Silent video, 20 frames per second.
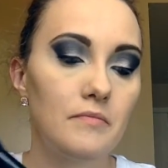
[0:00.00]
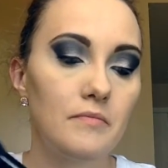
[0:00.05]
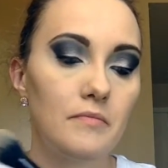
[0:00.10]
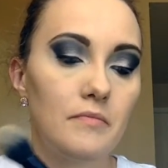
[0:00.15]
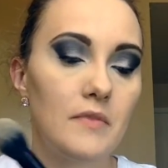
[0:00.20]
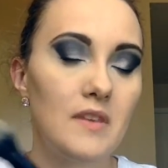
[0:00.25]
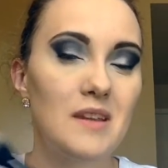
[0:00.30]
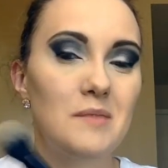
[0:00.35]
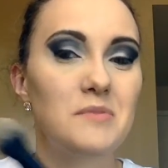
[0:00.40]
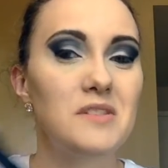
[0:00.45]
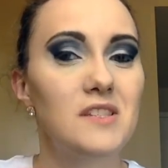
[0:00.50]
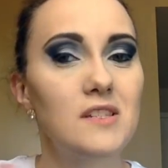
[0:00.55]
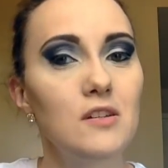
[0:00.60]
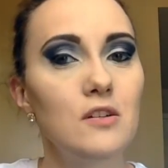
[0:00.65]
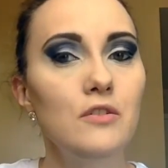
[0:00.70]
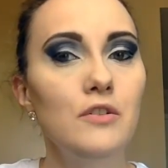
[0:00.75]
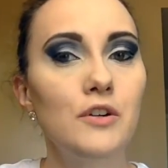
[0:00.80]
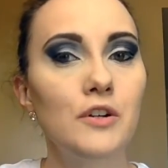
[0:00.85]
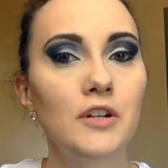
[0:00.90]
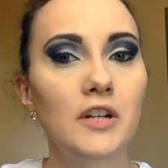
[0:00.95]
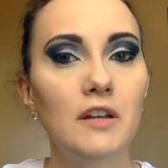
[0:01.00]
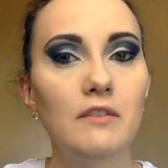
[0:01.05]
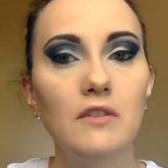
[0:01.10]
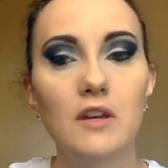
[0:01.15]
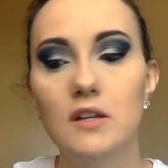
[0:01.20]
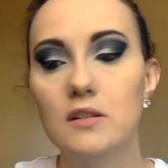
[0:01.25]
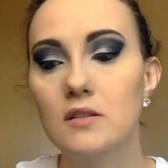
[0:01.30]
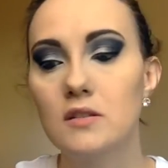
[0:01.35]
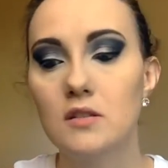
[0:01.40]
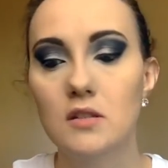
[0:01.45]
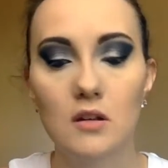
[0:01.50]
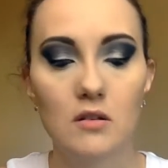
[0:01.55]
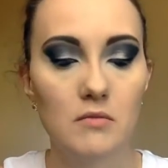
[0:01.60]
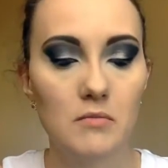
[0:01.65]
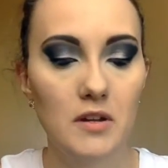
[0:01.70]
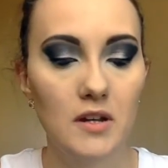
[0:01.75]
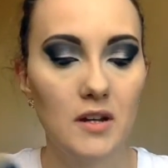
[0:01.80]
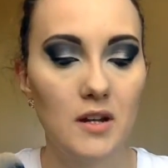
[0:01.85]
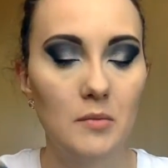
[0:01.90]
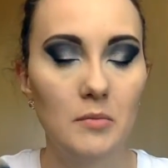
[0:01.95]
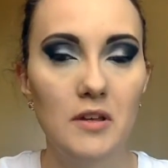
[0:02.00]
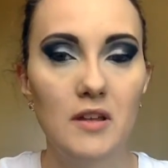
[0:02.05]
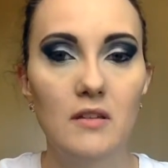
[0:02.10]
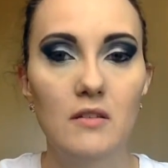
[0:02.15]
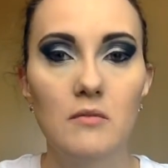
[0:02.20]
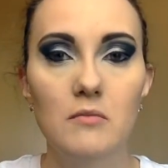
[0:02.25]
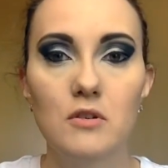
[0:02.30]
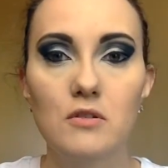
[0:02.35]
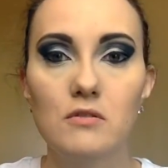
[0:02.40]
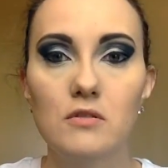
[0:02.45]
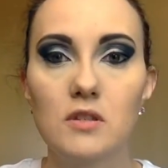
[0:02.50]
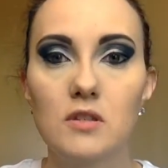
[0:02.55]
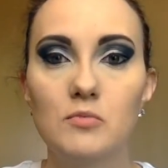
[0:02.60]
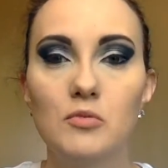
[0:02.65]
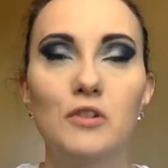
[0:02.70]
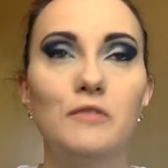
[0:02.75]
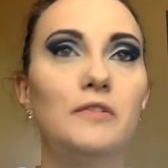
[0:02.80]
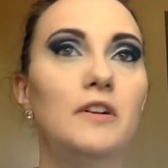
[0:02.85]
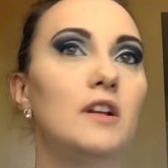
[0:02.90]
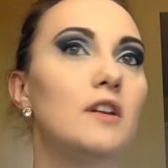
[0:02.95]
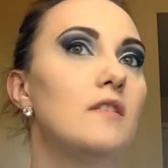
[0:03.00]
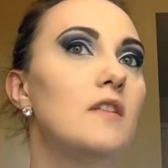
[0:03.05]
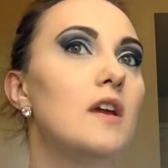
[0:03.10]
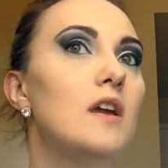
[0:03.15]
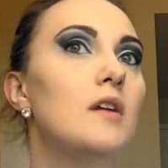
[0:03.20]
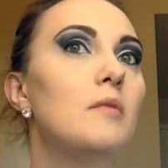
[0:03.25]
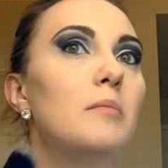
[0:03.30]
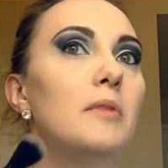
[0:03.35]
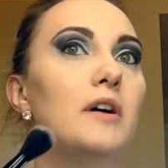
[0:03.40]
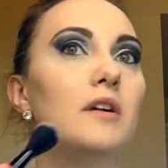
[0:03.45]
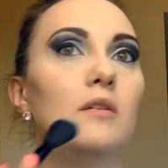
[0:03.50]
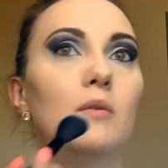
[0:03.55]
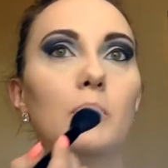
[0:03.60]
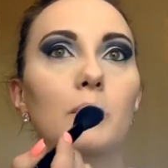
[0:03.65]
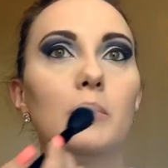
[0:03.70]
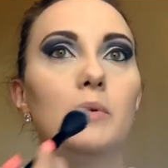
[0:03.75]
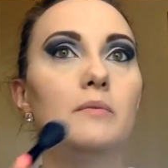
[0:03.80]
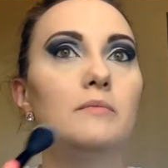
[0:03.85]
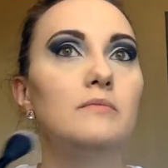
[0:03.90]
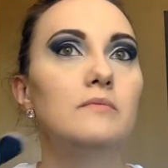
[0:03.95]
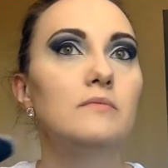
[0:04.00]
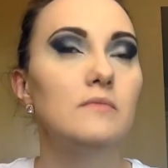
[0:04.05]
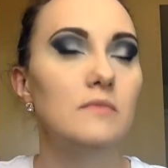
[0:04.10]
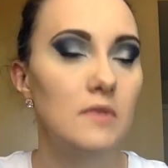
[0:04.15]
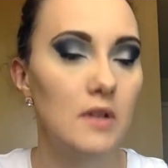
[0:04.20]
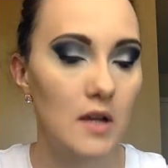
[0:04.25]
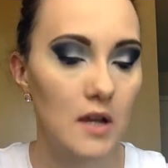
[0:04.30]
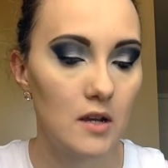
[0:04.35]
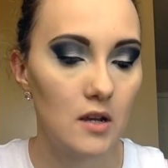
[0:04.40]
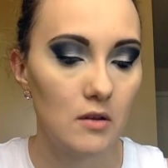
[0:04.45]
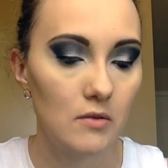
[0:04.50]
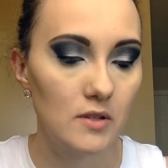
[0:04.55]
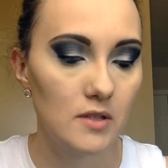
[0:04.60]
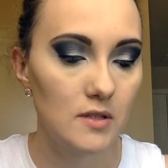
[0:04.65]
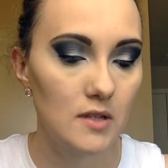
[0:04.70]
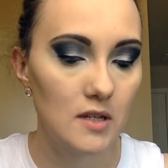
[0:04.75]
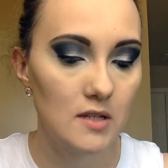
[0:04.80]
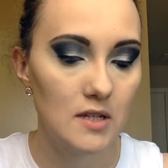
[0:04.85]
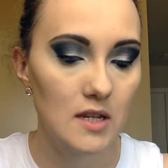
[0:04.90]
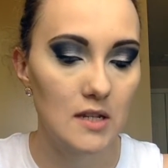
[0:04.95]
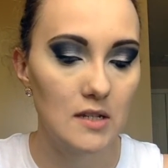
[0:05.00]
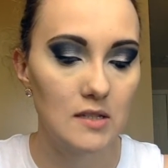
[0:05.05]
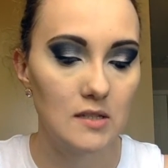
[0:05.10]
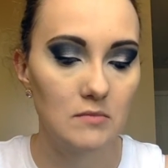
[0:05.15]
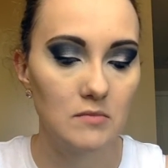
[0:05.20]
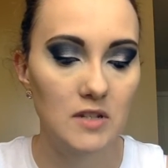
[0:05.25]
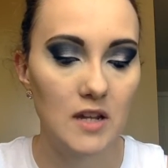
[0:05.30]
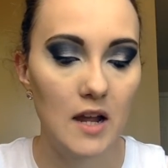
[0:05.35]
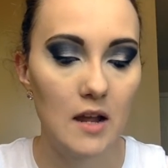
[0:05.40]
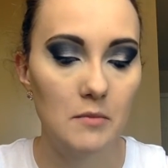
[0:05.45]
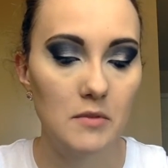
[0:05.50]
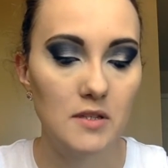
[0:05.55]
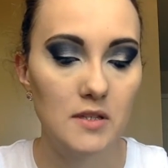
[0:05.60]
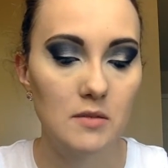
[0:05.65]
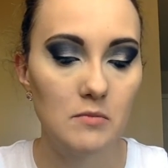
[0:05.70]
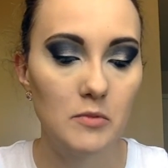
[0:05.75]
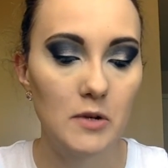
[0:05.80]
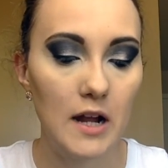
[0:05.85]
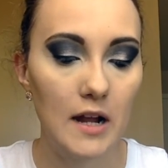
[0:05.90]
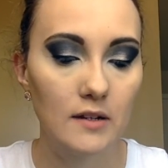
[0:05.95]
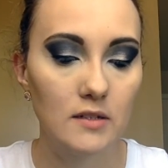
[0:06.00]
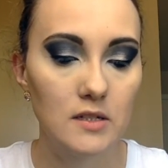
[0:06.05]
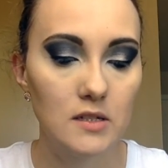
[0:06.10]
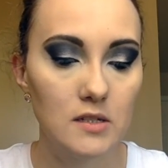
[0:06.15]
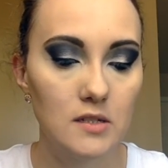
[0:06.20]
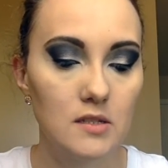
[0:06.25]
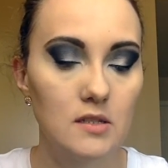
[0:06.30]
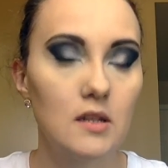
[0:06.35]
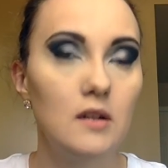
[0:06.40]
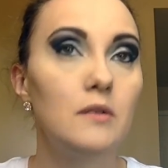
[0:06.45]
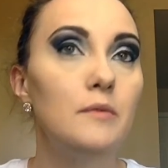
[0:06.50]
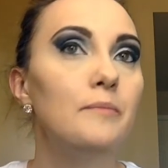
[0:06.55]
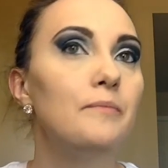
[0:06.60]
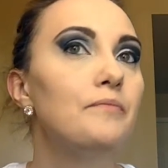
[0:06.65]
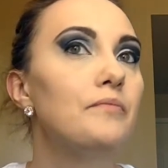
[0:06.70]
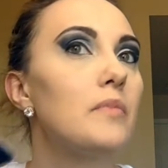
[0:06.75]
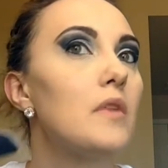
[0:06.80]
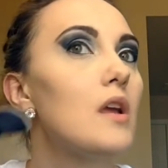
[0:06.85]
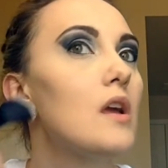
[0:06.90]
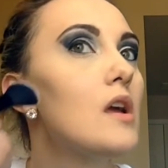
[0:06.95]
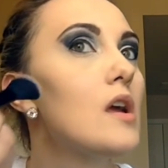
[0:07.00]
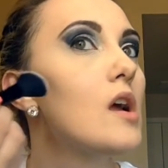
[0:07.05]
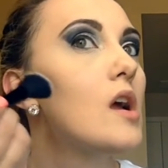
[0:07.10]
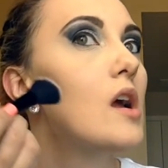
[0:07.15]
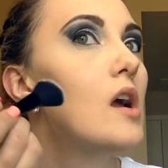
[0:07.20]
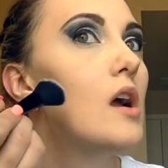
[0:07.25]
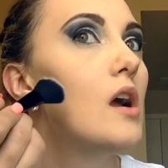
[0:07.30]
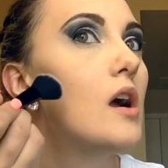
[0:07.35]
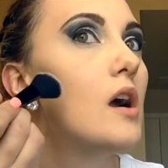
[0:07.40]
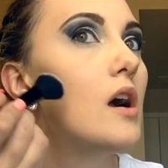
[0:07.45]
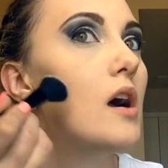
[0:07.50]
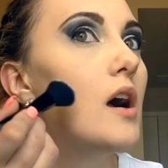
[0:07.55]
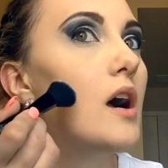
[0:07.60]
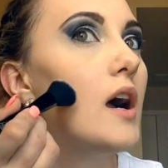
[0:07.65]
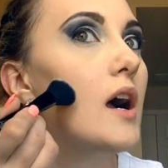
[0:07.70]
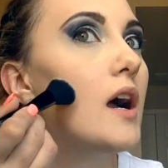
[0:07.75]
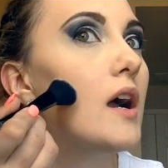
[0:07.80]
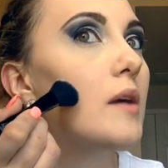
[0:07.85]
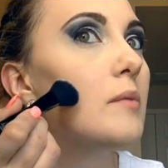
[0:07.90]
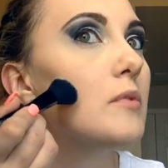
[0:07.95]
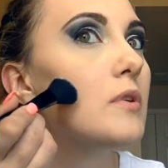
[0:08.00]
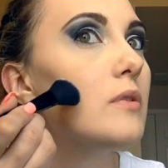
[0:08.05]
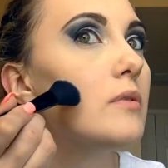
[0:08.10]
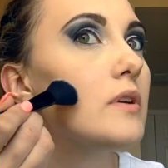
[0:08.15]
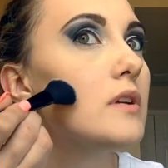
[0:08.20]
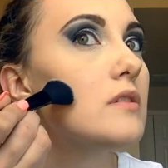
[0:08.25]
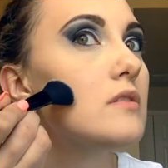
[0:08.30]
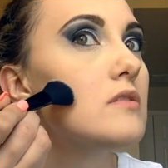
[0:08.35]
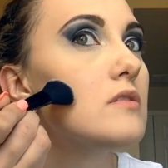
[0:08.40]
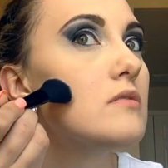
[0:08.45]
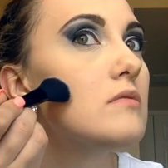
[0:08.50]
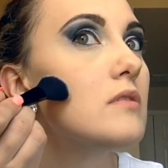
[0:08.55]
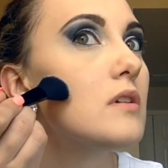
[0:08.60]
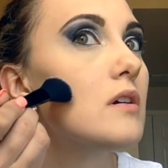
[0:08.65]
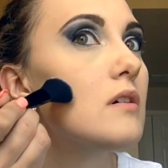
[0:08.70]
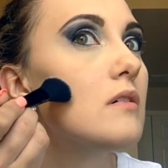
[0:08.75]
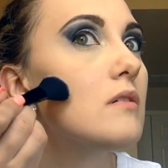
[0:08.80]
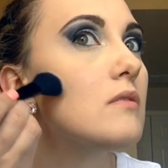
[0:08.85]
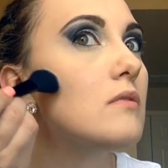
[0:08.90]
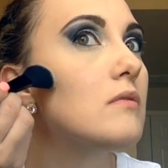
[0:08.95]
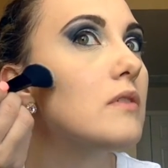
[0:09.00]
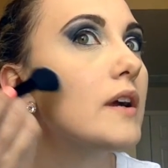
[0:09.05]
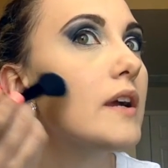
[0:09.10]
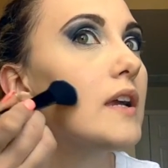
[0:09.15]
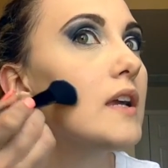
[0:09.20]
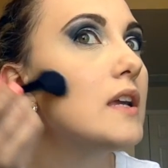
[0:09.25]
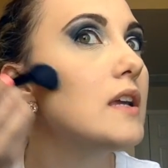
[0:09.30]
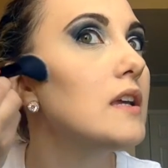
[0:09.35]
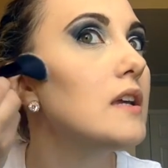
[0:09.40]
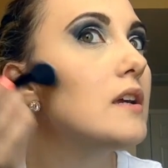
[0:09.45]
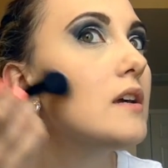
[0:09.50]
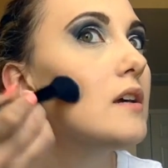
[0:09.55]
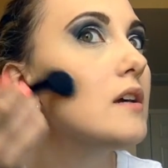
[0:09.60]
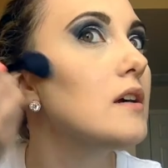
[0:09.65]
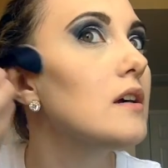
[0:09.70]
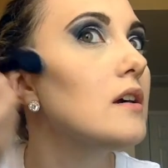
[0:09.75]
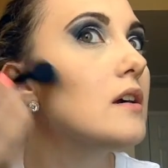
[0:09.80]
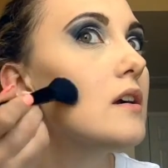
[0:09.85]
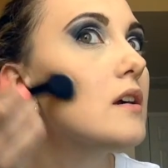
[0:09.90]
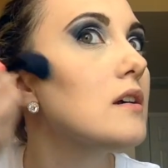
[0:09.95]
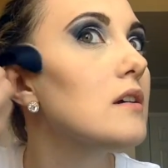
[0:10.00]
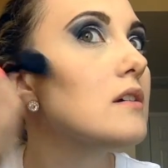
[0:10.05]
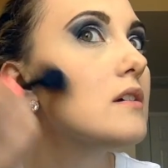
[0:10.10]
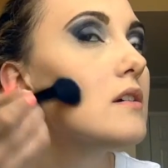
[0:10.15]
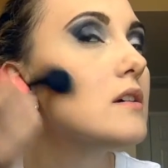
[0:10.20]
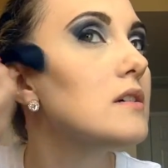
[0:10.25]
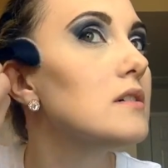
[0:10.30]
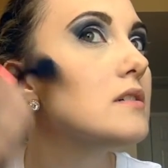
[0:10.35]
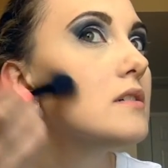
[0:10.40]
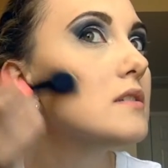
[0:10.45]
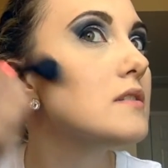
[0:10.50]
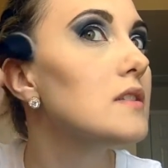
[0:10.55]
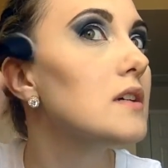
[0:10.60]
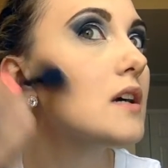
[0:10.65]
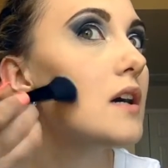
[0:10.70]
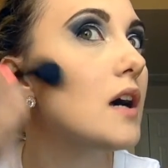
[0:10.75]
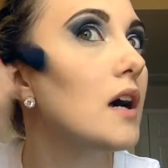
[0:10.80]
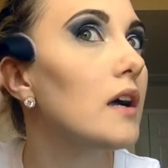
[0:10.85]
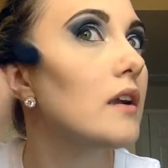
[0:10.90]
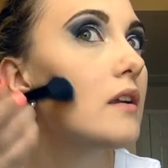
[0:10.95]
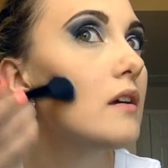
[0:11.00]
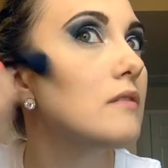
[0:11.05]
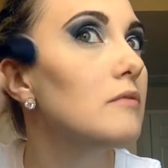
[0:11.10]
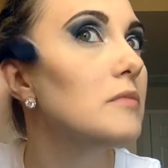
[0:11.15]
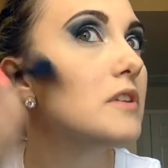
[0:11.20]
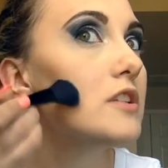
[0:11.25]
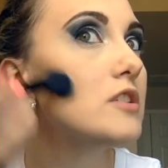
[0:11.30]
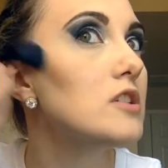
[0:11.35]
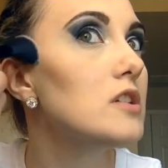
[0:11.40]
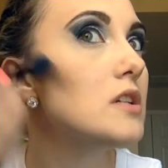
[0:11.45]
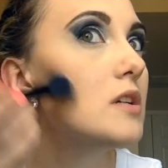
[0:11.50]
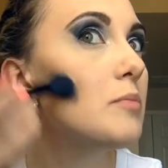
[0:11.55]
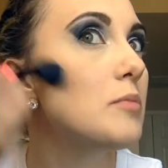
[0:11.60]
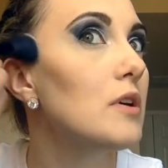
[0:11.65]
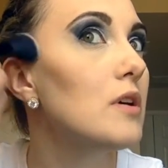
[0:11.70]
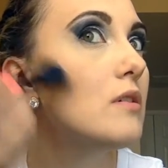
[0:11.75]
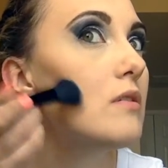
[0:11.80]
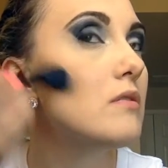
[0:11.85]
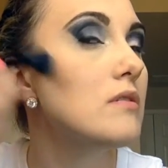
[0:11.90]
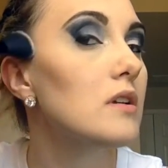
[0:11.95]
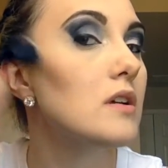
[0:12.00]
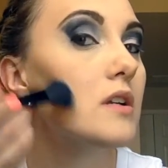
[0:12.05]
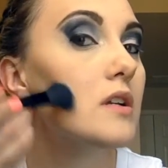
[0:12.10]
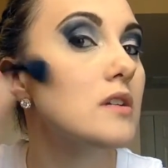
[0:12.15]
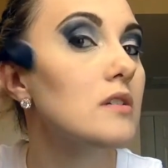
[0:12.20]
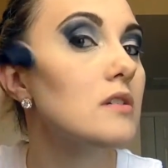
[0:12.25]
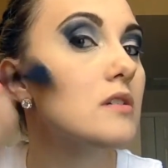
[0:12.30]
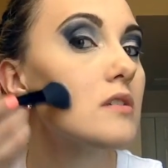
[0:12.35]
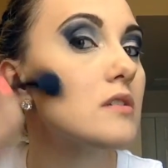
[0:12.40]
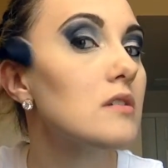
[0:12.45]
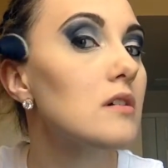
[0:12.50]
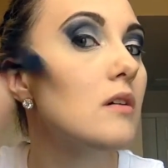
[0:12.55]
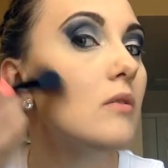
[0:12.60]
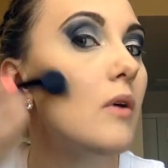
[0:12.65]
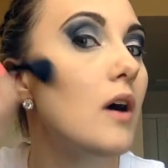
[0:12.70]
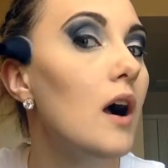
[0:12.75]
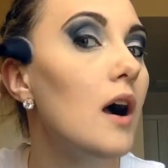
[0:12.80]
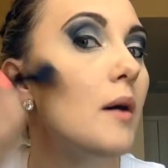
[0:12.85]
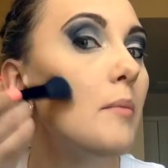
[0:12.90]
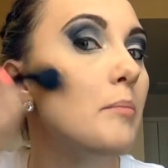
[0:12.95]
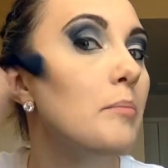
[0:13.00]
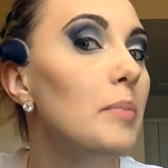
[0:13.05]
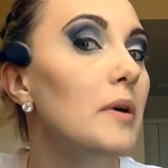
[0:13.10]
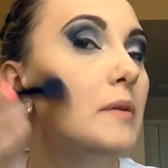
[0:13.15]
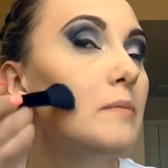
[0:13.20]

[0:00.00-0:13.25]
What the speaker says: I'm still learning this, so it might not be the most perfect thing, but I know it takes some time and some practice. So I'm going to go right here at the cut of my cheekbone, and I just go up.